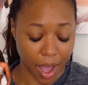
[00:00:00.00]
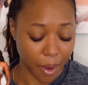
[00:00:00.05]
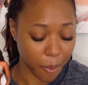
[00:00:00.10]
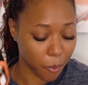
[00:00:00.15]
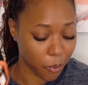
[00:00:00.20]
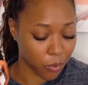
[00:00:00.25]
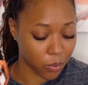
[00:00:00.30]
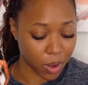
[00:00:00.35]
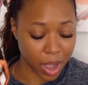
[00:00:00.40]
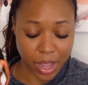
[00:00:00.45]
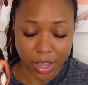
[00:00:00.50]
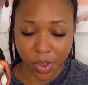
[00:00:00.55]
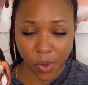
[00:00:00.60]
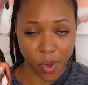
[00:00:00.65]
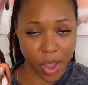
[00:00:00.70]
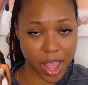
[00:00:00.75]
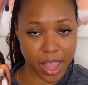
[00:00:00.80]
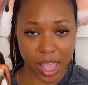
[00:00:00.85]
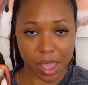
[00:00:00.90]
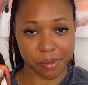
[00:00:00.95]
Why
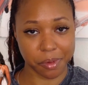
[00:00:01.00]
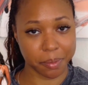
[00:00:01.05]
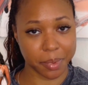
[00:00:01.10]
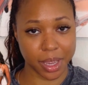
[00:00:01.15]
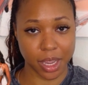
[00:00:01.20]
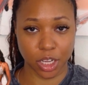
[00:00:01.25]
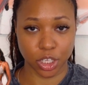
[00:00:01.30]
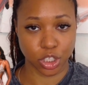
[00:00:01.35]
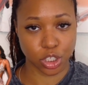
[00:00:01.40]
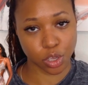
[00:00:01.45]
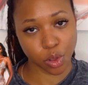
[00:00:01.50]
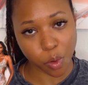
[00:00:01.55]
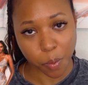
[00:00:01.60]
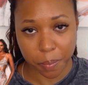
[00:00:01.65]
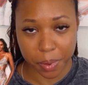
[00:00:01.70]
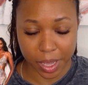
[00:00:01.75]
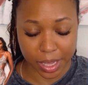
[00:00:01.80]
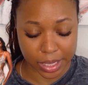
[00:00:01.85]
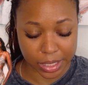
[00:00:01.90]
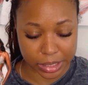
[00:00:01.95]
you ain't giving me a
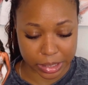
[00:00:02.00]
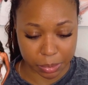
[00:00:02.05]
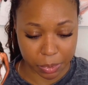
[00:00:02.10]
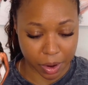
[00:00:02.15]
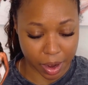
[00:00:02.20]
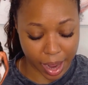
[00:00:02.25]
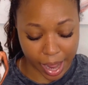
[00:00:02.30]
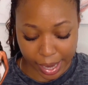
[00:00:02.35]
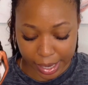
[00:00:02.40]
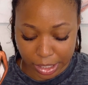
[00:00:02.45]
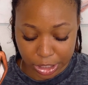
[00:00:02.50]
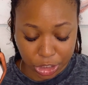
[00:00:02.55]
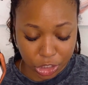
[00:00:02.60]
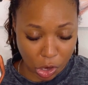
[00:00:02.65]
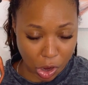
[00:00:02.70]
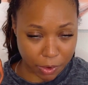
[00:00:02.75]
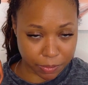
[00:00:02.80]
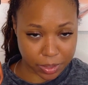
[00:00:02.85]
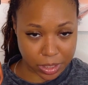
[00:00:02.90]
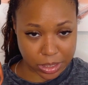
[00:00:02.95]
two-piece where I can
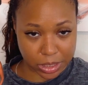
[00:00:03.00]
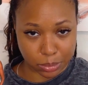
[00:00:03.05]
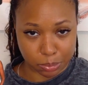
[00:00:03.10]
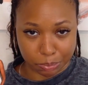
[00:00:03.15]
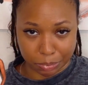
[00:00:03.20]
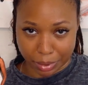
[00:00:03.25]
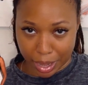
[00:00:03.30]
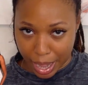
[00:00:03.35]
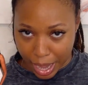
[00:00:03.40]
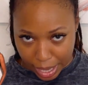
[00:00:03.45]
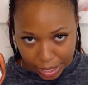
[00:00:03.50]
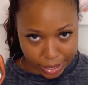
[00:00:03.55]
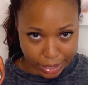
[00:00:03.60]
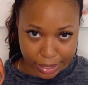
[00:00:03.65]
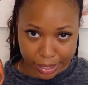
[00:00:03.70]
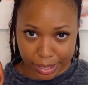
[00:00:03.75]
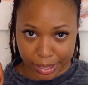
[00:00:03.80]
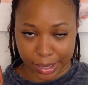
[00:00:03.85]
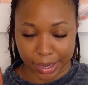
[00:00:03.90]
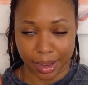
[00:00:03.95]
show off this
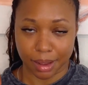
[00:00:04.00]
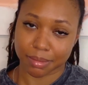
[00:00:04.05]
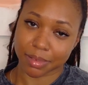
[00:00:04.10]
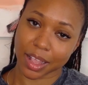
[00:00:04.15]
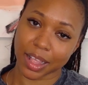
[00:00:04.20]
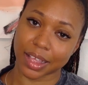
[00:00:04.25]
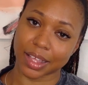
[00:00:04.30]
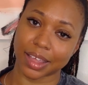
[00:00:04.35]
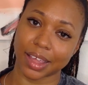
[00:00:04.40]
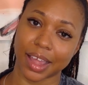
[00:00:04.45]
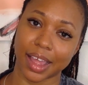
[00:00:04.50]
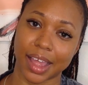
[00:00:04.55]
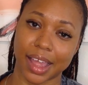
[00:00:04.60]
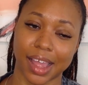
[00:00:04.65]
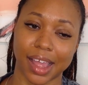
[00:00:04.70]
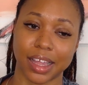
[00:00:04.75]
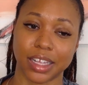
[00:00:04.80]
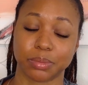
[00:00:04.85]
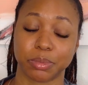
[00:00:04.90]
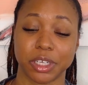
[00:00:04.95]
body? I'm like,
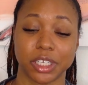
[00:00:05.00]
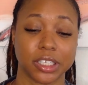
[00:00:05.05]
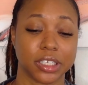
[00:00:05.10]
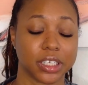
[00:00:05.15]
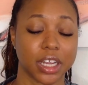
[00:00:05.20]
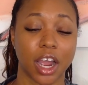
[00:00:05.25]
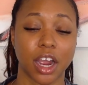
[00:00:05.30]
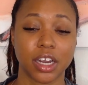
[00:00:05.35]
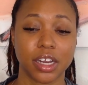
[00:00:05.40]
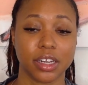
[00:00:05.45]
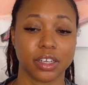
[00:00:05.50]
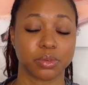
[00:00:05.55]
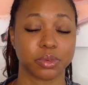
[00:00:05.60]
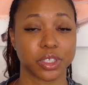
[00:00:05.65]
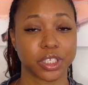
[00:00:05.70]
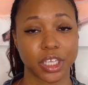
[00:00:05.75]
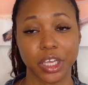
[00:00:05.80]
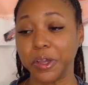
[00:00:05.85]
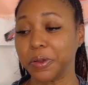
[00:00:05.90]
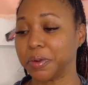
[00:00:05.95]
yes. But hers
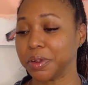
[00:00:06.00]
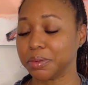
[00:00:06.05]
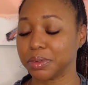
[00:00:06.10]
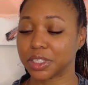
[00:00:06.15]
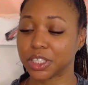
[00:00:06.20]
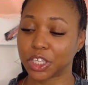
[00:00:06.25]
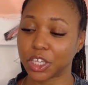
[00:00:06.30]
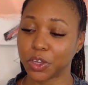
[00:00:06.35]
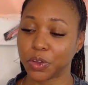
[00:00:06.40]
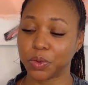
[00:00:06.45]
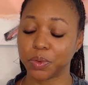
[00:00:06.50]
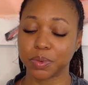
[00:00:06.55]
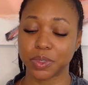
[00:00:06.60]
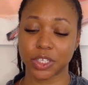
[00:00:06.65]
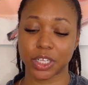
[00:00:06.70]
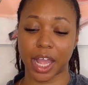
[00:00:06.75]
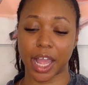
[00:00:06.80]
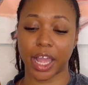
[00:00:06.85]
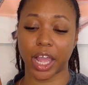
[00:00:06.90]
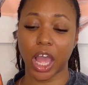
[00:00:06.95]
was cute. It was cute. It
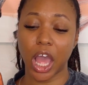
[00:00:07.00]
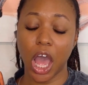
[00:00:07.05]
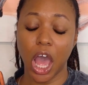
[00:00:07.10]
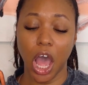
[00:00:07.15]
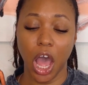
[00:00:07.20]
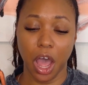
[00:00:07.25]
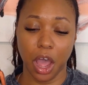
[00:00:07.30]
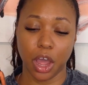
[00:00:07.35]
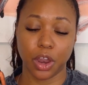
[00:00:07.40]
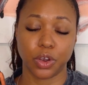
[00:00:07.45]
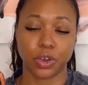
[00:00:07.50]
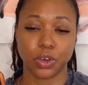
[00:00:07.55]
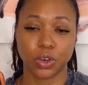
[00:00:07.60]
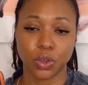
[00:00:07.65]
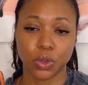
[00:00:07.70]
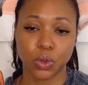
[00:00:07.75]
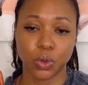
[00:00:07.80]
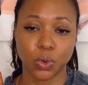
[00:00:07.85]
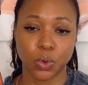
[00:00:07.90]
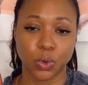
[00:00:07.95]
was like a
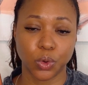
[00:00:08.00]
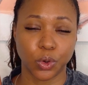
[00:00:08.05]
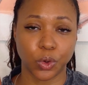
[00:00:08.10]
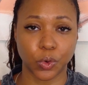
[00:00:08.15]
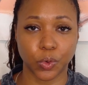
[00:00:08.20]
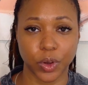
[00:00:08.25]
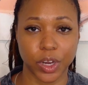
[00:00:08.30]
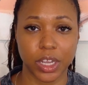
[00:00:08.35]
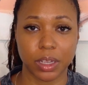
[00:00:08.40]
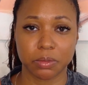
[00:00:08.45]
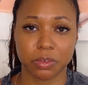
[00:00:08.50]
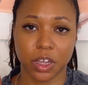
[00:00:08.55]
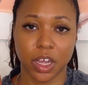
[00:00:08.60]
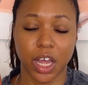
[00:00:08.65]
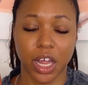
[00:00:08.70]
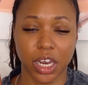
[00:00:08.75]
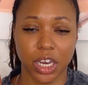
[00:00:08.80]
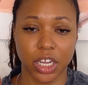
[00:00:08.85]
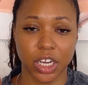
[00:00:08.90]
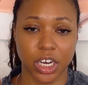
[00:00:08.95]
new cream
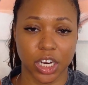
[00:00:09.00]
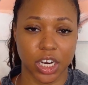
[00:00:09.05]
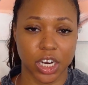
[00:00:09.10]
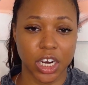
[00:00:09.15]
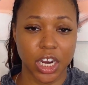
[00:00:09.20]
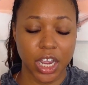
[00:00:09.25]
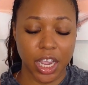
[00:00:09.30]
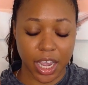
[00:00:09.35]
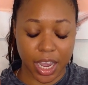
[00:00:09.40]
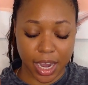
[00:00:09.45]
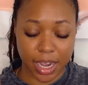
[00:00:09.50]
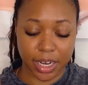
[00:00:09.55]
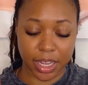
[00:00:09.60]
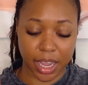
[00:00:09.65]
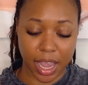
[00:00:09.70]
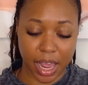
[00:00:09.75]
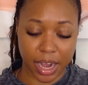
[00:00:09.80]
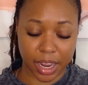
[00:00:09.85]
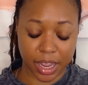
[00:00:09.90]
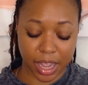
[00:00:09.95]
color. And
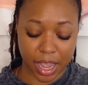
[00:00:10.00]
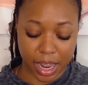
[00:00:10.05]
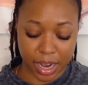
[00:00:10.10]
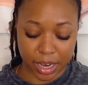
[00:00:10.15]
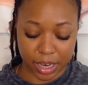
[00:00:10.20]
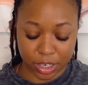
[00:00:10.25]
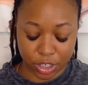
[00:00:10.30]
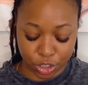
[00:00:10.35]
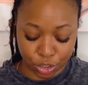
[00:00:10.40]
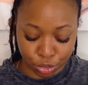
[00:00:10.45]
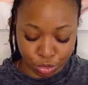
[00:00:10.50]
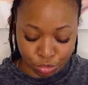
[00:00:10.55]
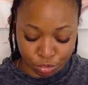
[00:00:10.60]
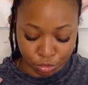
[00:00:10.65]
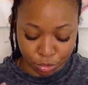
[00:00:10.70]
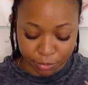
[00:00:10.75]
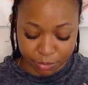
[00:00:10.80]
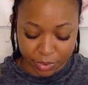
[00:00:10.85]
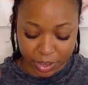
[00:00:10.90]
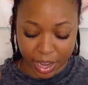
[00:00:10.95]
it kind of
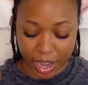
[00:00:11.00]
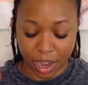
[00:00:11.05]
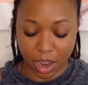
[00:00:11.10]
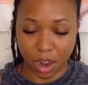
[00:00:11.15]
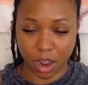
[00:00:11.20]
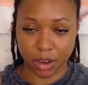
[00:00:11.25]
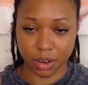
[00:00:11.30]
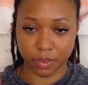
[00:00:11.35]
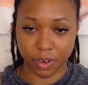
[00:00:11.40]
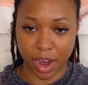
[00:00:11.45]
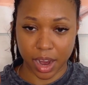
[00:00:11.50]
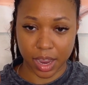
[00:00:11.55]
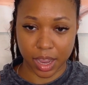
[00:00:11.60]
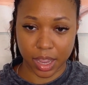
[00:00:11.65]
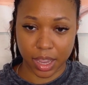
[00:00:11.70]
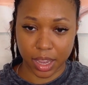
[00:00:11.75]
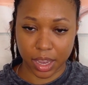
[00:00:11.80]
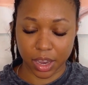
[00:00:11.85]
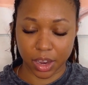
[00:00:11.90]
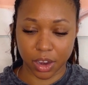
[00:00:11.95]
drooped down right
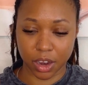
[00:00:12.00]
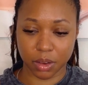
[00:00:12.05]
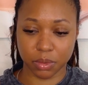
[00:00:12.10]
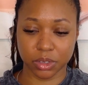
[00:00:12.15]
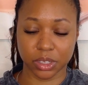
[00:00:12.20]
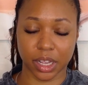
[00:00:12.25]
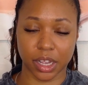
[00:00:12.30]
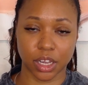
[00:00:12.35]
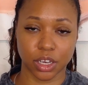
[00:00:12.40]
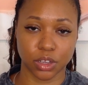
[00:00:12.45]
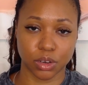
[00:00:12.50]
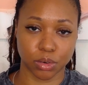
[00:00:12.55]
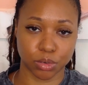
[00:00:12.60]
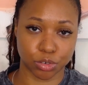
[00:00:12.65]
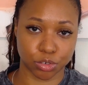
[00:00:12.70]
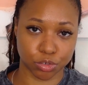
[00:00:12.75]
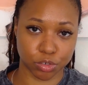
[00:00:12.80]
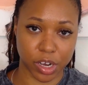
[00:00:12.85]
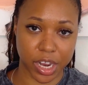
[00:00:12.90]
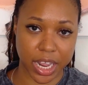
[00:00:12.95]
here. It was like a little
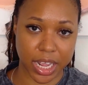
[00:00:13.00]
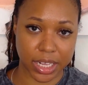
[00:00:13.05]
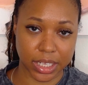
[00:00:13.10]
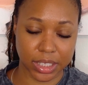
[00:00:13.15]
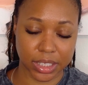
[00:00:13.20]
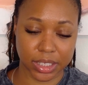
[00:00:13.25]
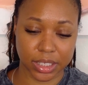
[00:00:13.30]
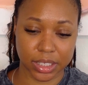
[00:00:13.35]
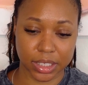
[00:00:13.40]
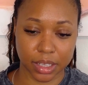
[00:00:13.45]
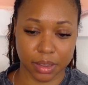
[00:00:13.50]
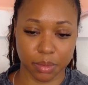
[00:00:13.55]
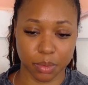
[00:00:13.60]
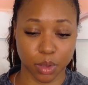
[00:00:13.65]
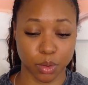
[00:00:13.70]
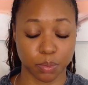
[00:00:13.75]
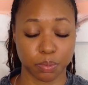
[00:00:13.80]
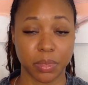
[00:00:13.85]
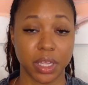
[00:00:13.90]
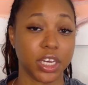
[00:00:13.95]
dress, a
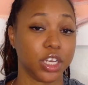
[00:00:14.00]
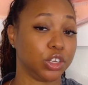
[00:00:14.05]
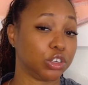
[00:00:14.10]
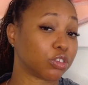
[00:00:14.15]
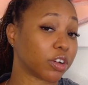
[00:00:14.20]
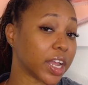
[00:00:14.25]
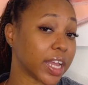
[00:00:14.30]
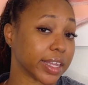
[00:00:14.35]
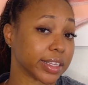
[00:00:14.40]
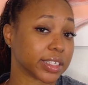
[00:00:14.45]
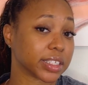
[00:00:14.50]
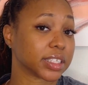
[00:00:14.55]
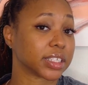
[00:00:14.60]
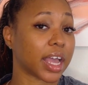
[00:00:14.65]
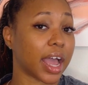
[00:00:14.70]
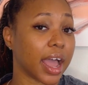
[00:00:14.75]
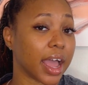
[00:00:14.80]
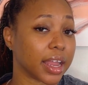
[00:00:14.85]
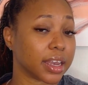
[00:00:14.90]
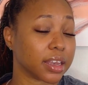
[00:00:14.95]
little mini dress,
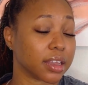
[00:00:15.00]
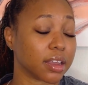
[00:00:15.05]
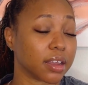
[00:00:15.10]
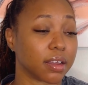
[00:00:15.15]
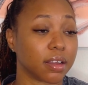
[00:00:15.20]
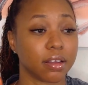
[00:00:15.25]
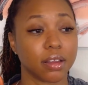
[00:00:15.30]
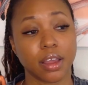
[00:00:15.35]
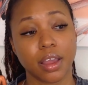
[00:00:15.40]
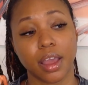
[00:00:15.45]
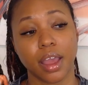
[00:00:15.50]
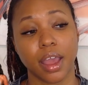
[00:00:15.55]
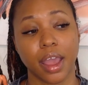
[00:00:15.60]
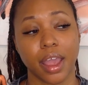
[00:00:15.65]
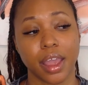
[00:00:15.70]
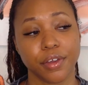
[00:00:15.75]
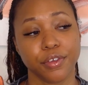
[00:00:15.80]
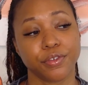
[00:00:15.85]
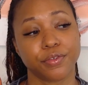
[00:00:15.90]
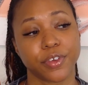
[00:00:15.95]
kind of.
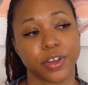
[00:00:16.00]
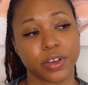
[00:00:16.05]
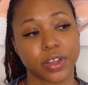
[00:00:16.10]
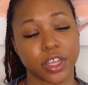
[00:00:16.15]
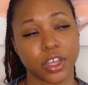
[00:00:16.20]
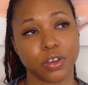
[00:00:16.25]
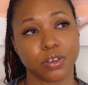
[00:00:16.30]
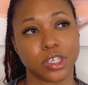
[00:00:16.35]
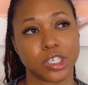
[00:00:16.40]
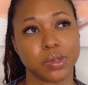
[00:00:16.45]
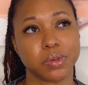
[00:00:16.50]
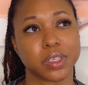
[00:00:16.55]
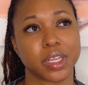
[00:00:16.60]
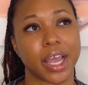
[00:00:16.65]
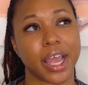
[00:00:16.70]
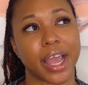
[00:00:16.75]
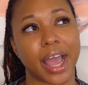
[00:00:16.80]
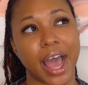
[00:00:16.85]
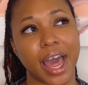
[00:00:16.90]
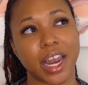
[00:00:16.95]
It was real cute. She was
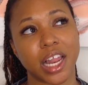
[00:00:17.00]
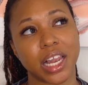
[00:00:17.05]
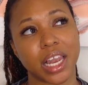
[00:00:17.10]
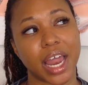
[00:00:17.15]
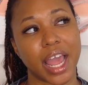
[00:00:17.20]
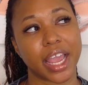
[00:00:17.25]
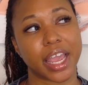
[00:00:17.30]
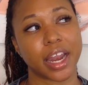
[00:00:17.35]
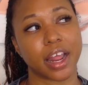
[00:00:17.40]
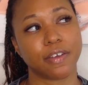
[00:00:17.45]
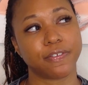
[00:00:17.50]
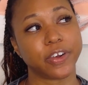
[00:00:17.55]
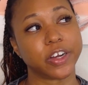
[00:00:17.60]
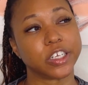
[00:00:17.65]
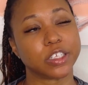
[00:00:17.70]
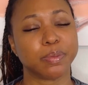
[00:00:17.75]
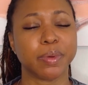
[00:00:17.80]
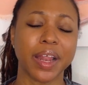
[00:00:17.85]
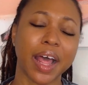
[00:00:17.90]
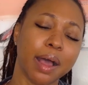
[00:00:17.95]
like, I didn't like it at
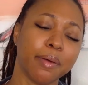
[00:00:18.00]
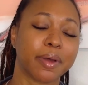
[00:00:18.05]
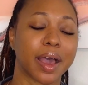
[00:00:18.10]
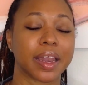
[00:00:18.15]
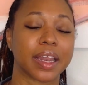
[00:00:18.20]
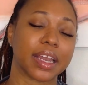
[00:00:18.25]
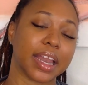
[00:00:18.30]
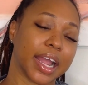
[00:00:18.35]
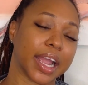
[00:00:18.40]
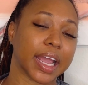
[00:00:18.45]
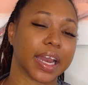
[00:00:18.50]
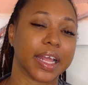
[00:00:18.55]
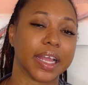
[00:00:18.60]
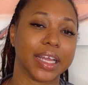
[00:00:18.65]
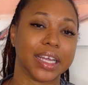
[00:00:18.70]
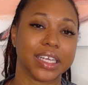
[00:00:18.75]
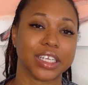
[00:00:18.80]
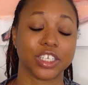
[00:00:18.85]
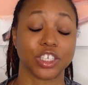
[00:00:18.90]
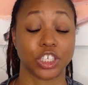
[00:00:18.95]
first, but I'm kind of liking
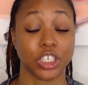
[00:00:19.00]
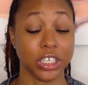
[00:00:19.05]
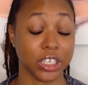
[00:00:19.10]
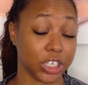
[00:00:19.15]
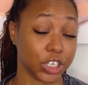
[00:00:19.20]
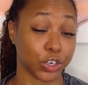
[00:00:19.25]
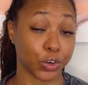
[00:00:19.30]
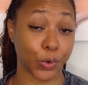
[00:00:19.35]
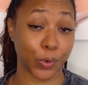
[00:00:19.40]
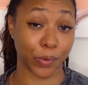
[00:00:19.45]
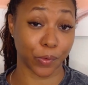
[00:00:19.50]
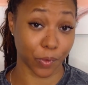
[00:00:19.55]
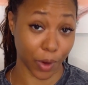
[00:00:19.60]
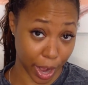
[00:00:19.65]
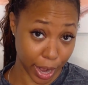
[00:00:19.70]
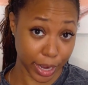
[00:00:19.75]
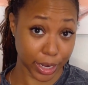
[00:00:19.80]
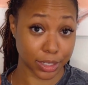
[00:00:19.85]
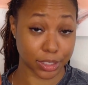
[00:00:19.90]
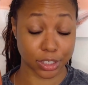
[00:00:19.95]
it. She looked
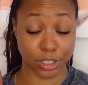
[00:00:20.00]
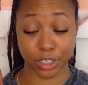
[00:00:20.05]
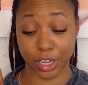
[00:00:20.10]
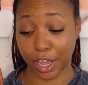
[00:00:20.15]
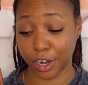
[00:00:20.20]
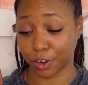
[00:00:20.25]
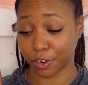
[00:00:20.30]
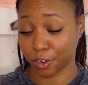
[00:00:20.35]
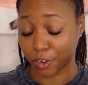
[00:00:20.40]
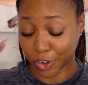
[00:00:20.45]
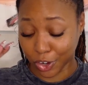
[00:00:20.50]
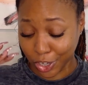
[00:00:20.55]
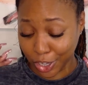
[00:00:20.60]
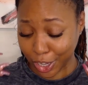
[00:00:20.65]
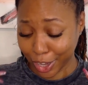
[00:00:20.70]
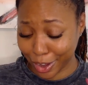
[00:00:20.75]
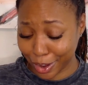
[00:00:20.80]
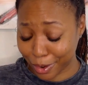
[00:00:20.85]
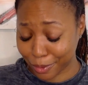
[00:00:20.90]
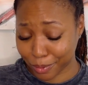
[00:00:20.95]
great. She had on
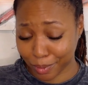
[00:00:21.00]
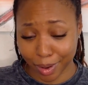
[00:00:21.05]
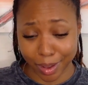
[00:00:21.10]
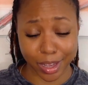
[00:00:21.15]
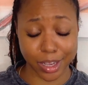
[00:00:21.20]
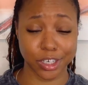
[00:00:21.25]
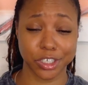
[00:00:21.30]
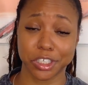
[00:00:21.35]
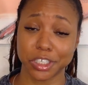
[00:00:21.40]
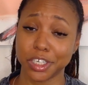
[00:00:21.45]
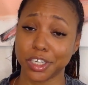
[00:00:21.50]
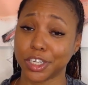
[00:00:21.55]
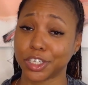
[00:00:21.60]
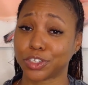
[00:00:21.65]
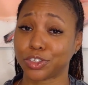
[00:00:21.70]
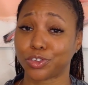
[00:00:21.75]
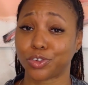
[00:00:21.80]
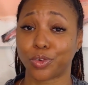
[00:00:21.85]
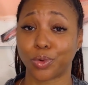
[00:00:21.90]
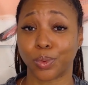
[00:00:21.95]
earrings. She
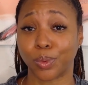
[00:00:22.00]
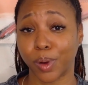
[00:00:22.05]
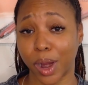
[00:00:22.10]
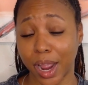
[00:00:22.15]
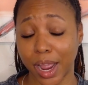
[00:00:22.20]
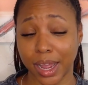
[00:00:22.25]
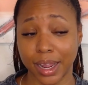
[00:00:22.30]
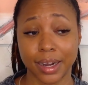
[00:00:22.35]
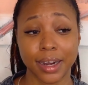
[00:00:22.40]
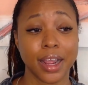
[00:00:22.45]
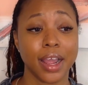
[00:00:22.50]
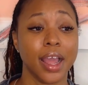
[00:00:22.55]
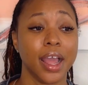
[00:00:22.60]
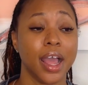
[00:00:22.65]
looked great.